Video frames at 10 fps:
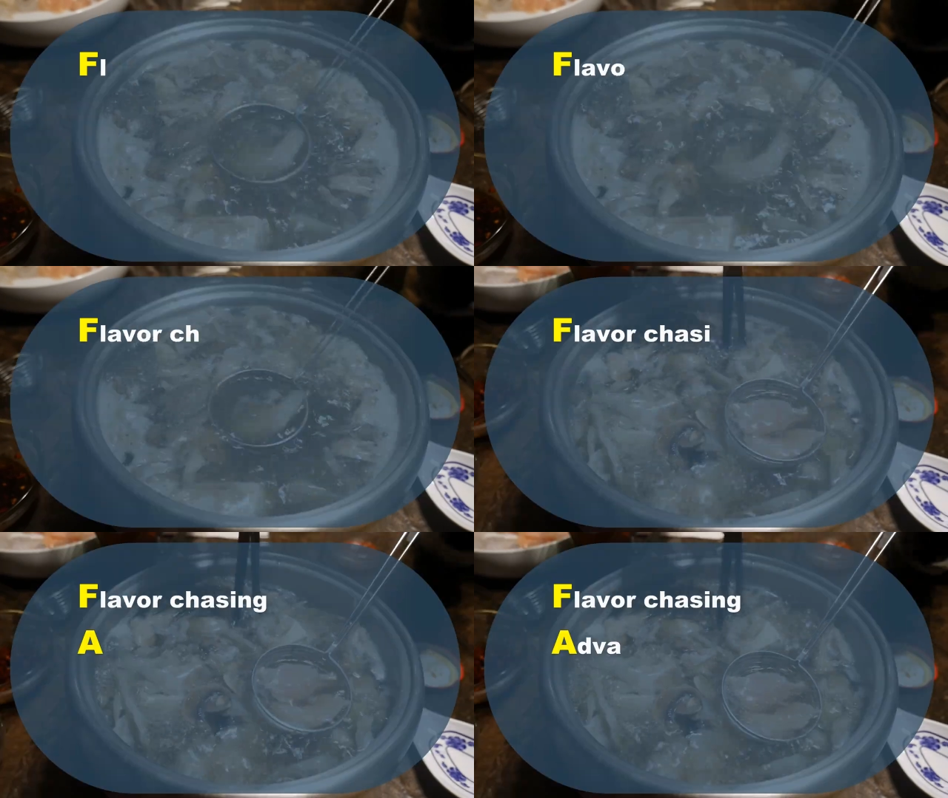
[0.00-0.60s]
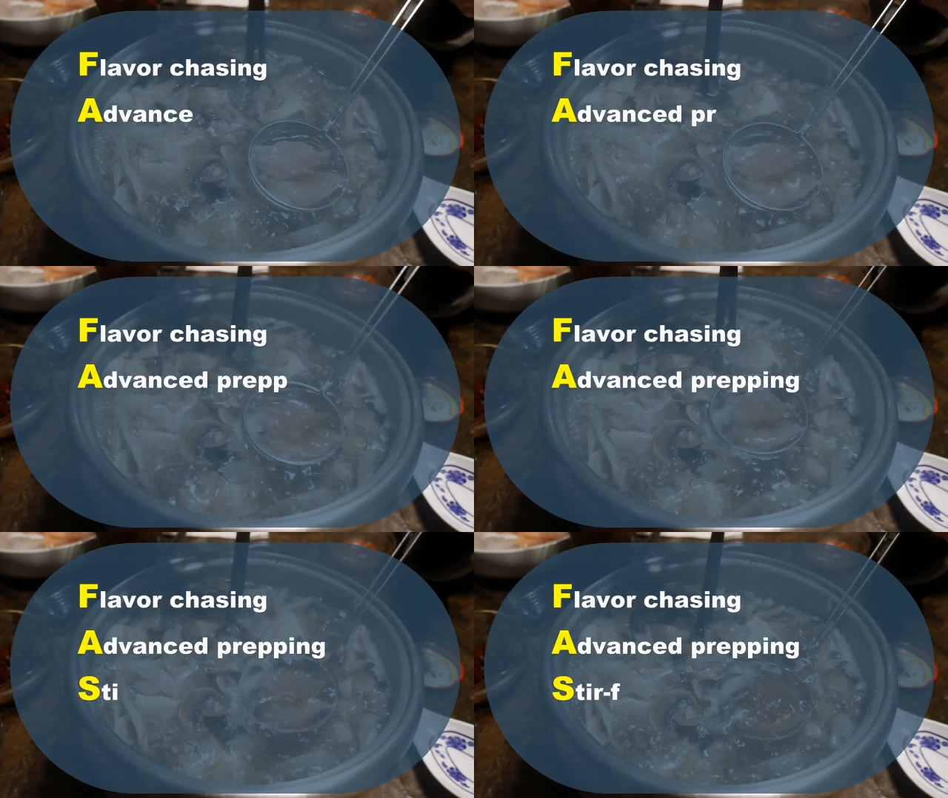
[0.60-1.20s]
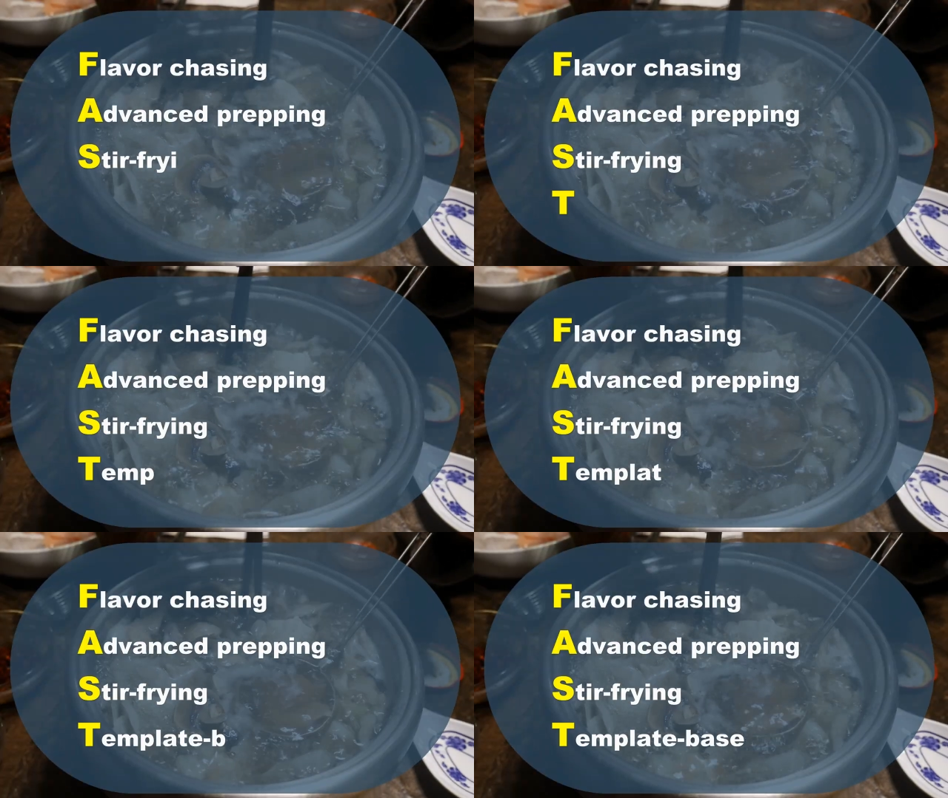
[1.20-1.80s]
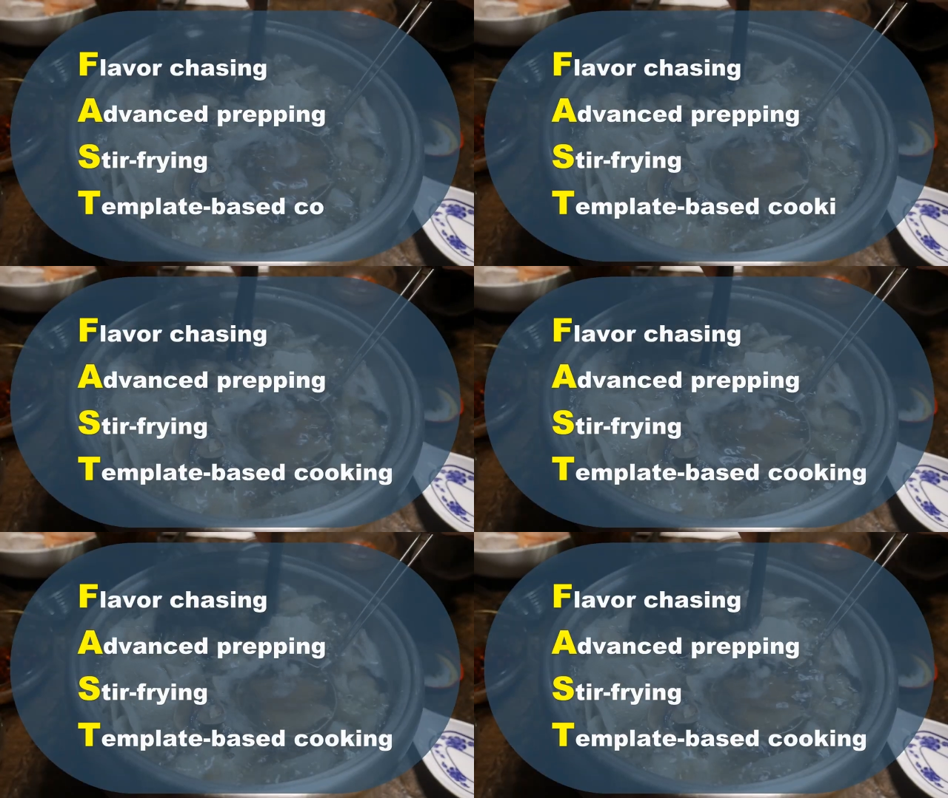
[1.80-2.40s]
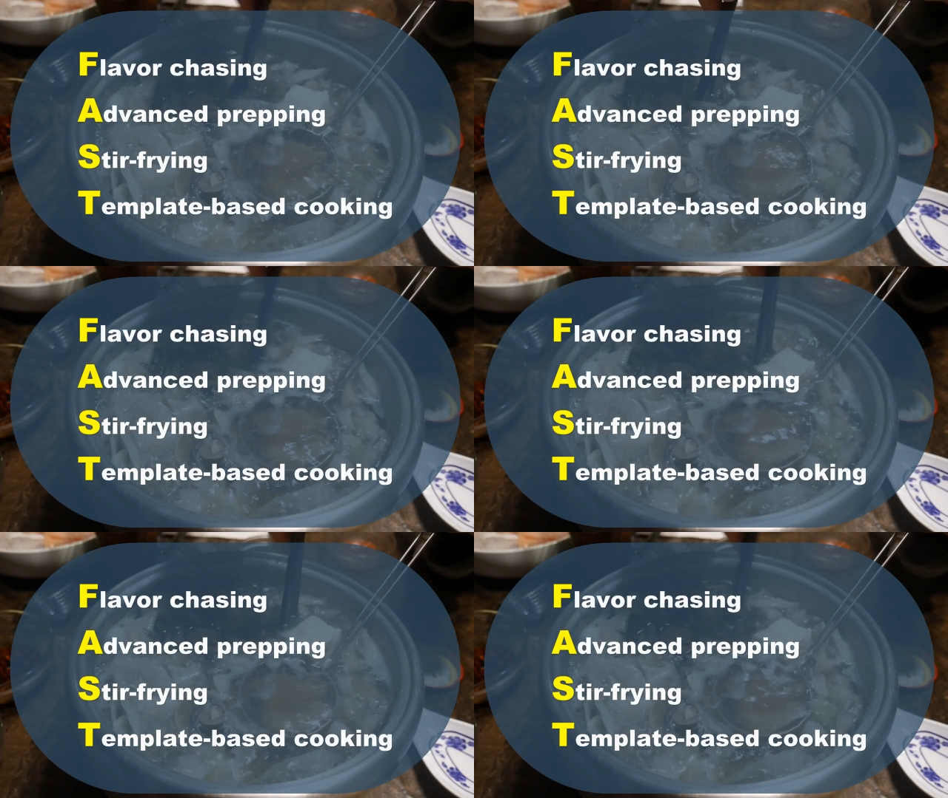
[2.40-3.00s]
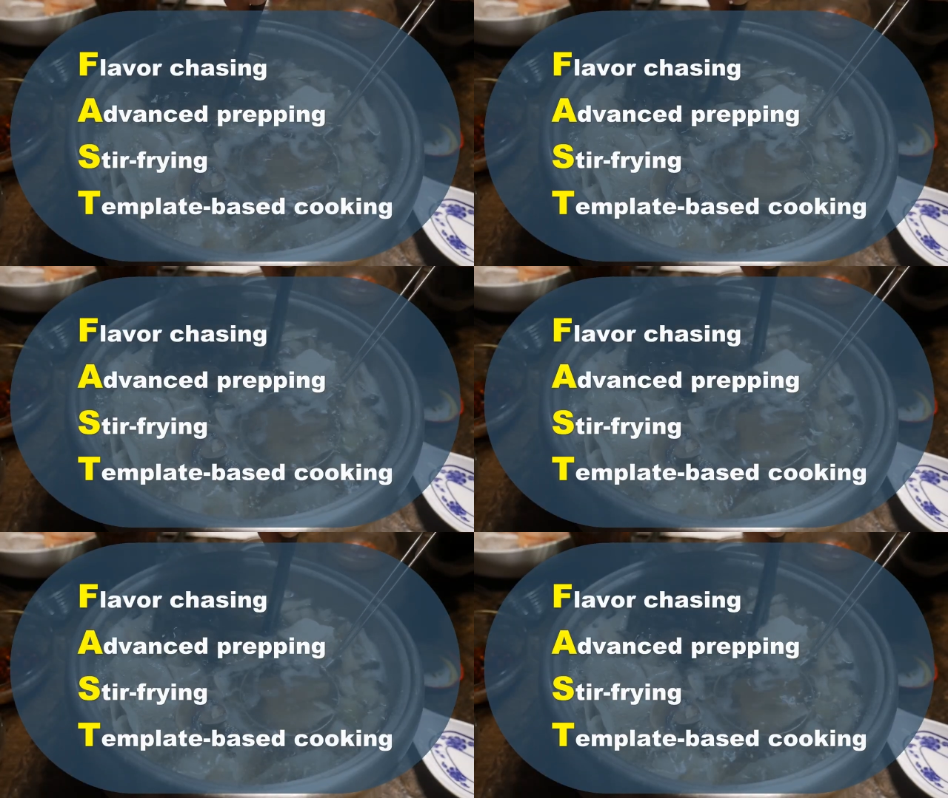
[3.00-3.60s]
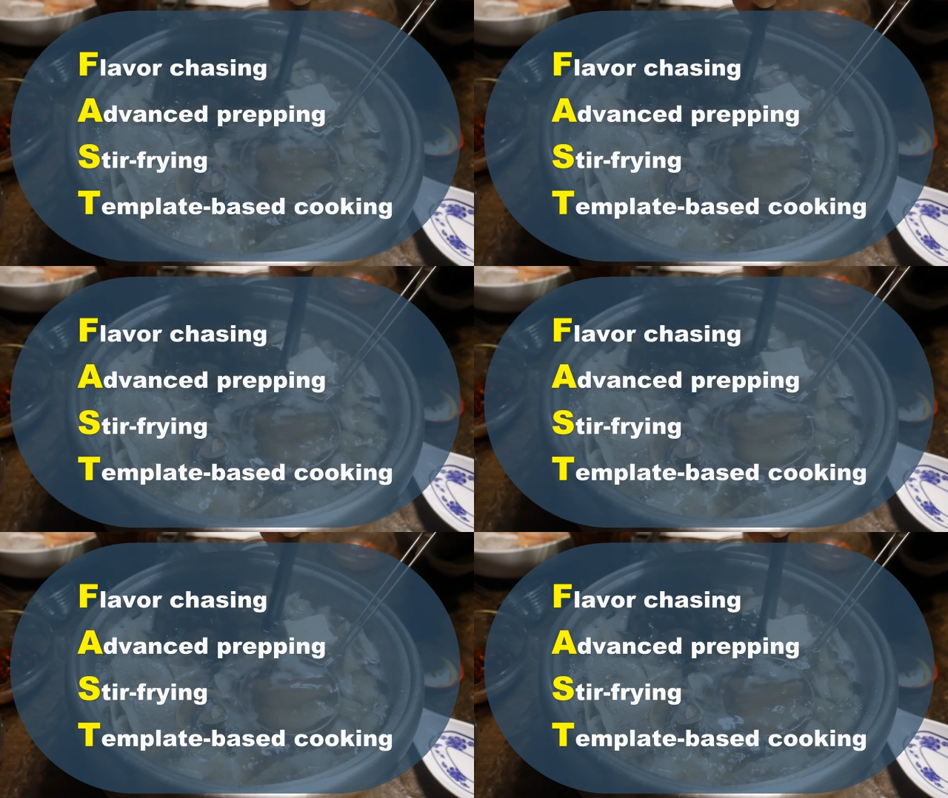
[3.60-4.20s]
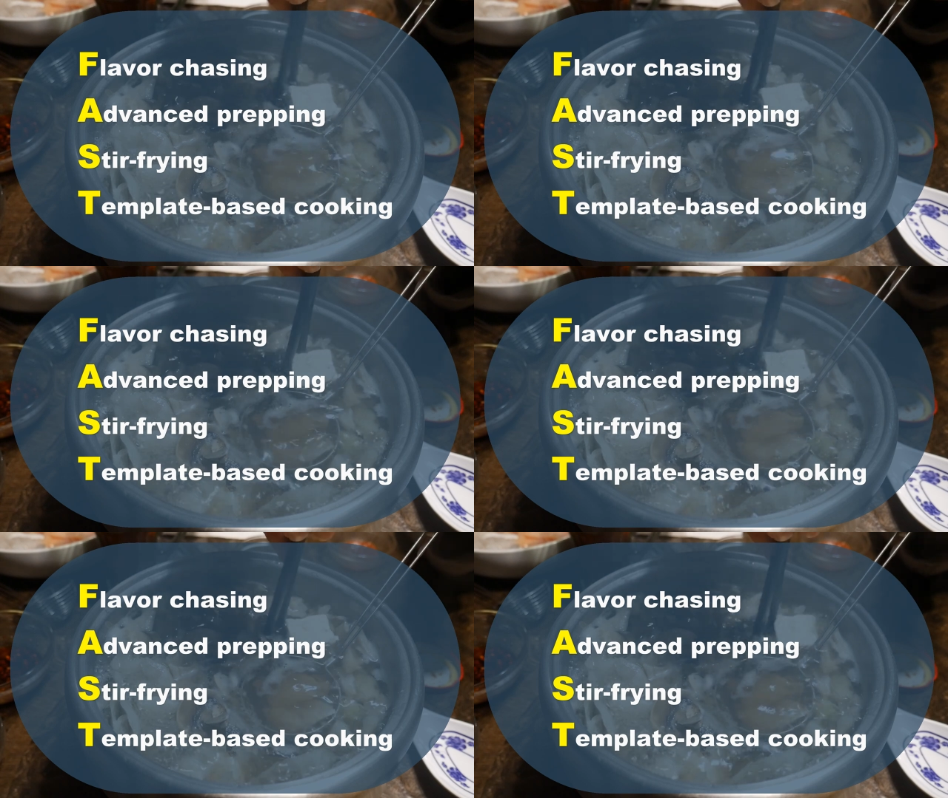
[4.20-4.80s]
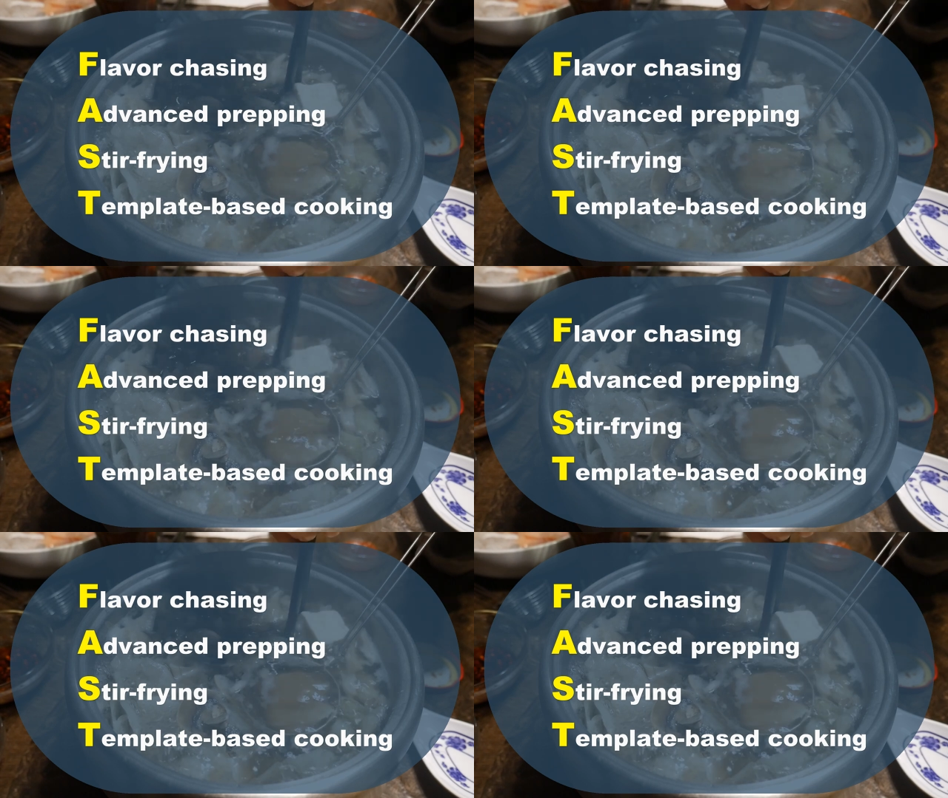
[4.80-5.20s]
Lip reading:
(no speaker visible)